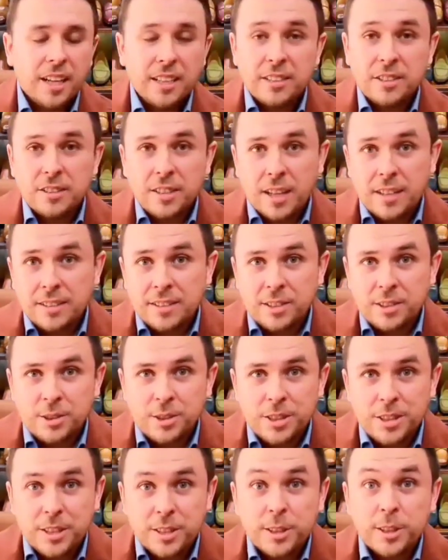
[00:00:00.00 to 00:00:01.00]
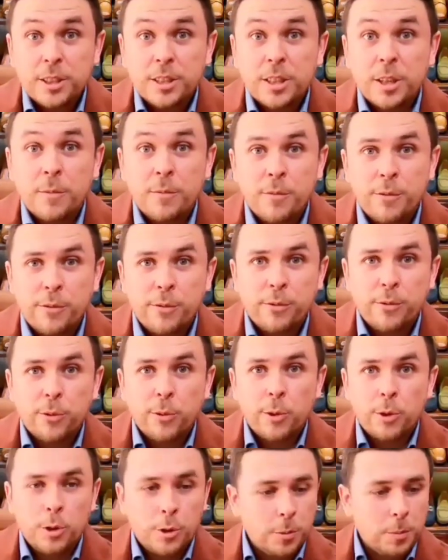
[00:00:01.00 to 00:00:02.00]
sight to see to
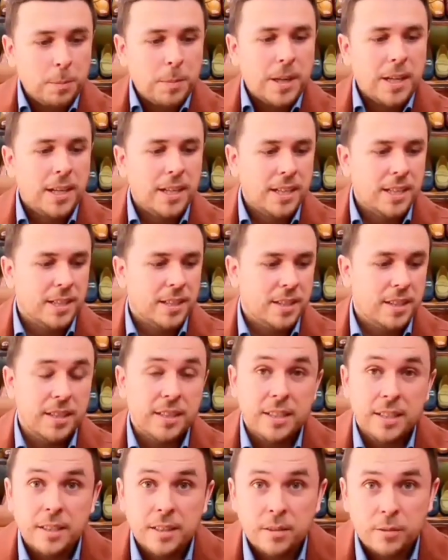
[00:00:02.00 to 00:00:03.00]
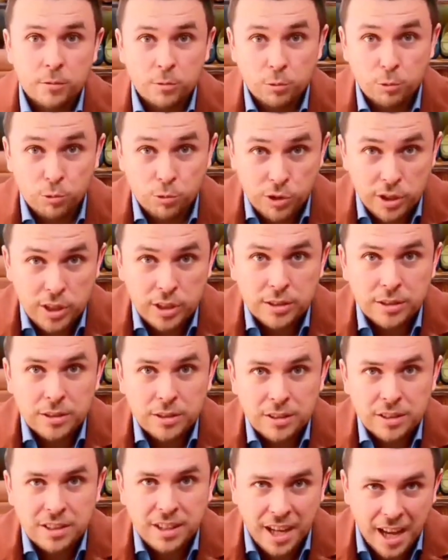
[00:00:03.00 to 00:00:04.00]
confirm the
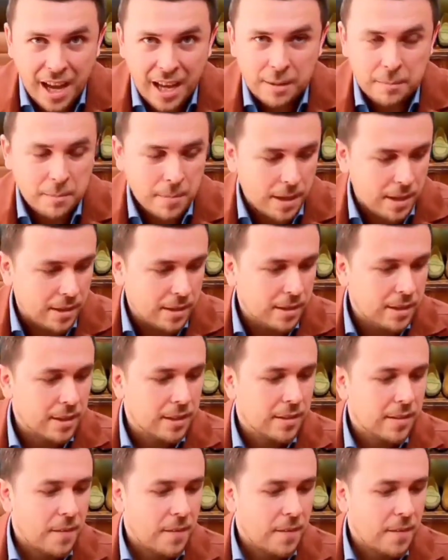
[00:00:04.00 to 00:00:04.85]
real handmade